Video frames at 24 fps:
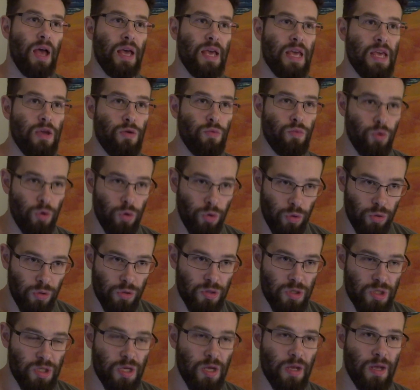He
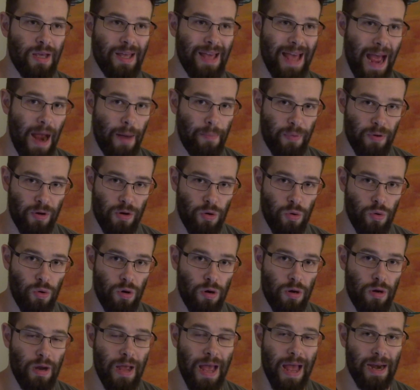rules
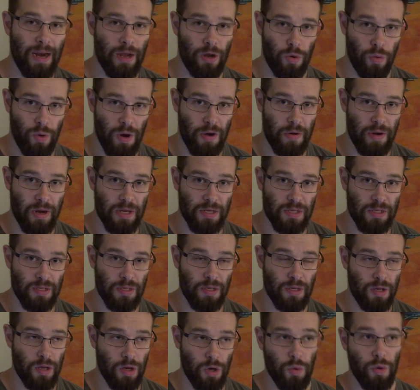Capricorn and
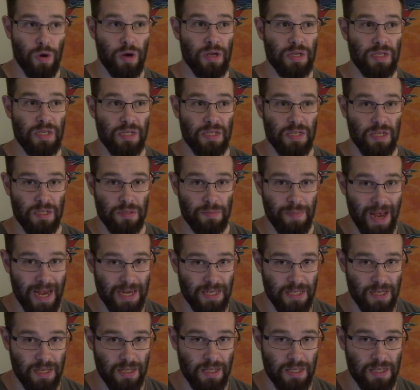Aquarius. Aries Aquarius is his
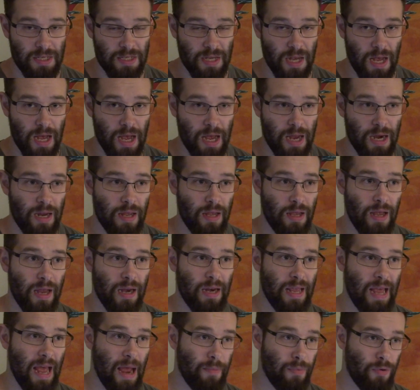masculine sign
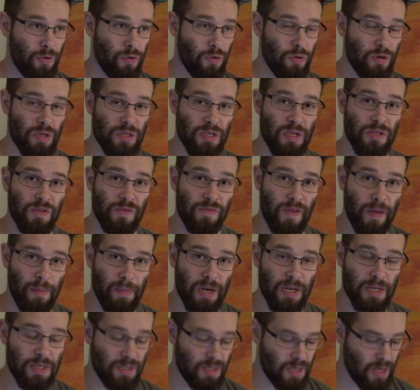and Capricorn is his
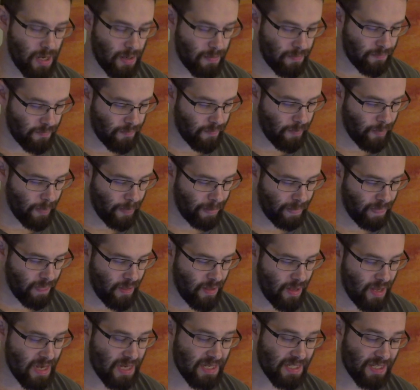feminine sign.
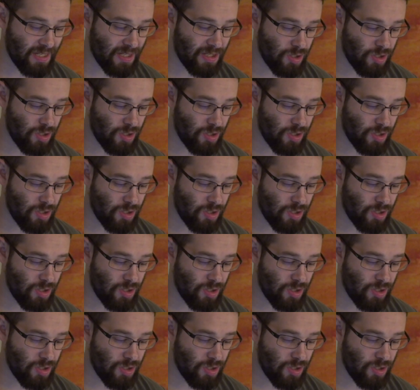He's